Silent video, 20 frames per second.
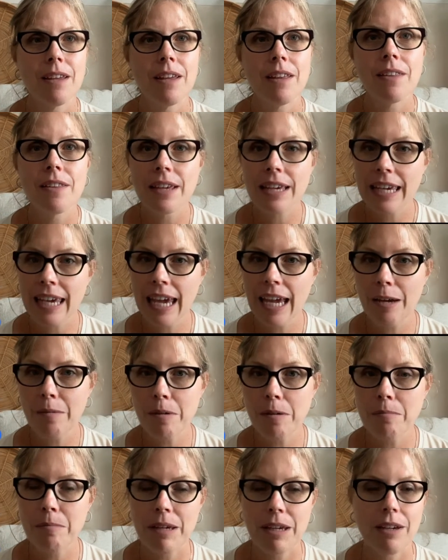the
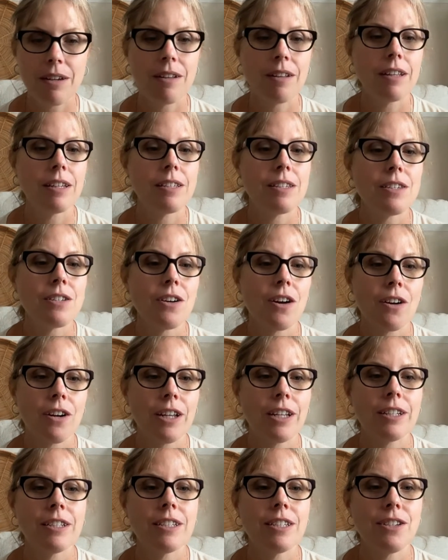chamomile is
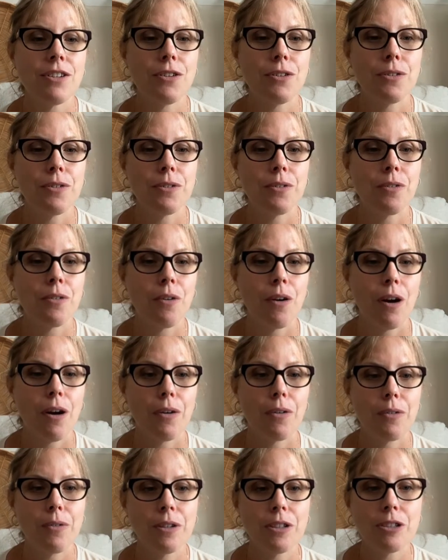starting to
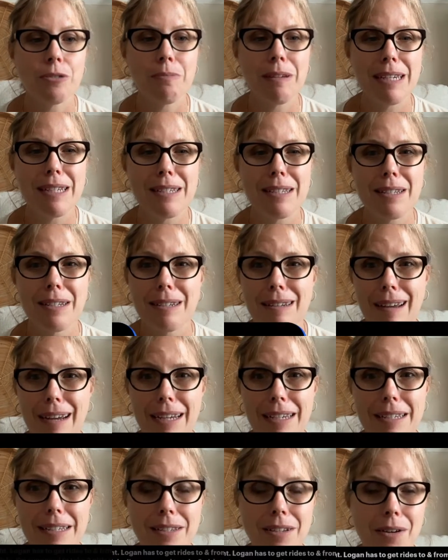grow, which makes it
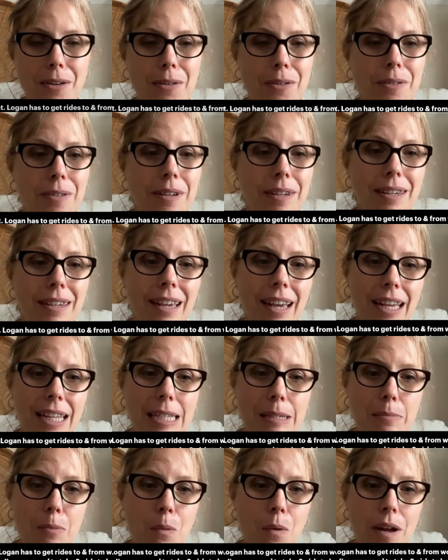nice. So yeah,
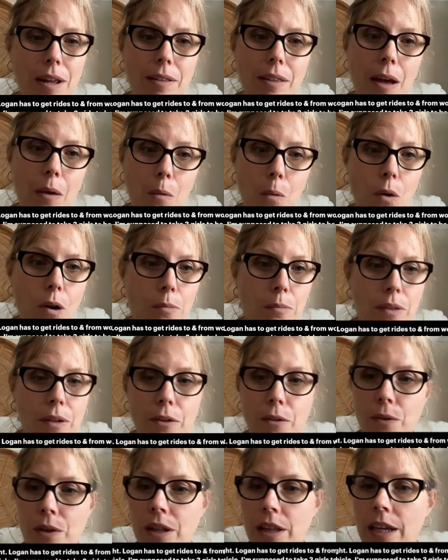it's that warmth
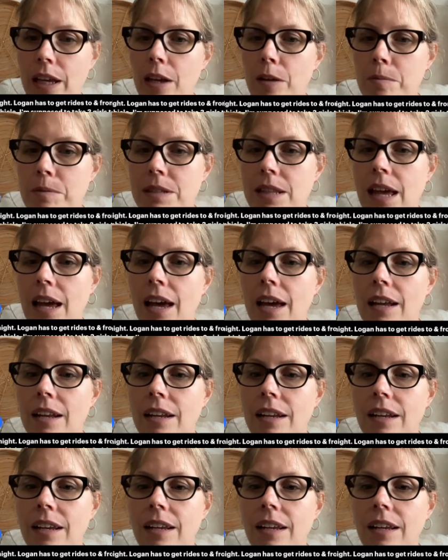that really helps that.